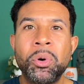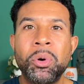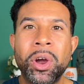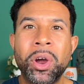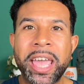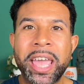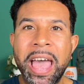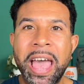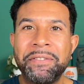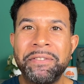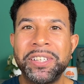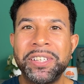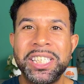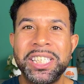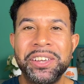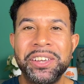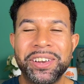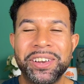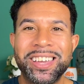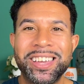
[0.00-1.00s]
or
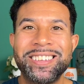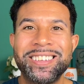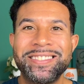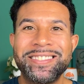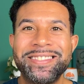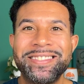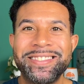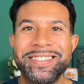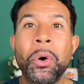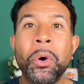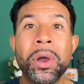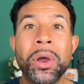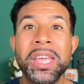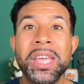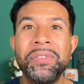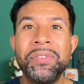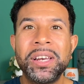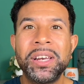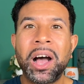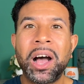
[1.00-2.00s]
cafeteria. Or
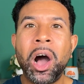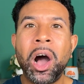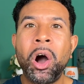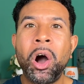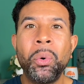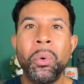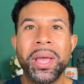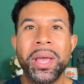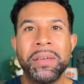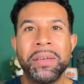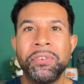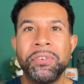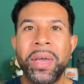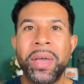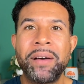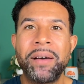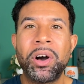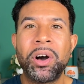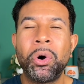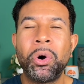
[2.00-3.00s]
even a hallway if you
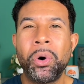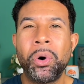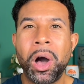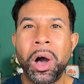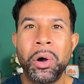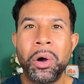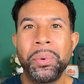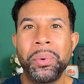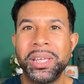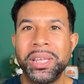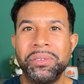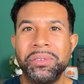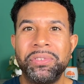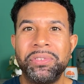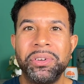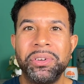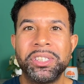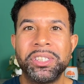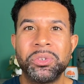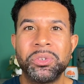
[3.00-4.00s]
have a whole hallway
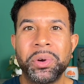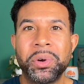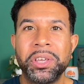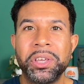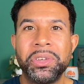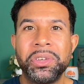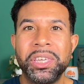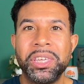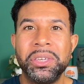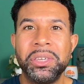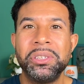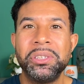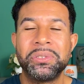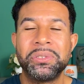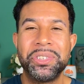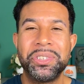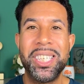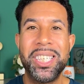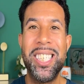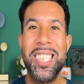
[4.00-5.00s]
devoted to where you can use for
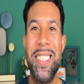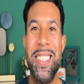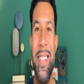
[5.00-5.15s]
this.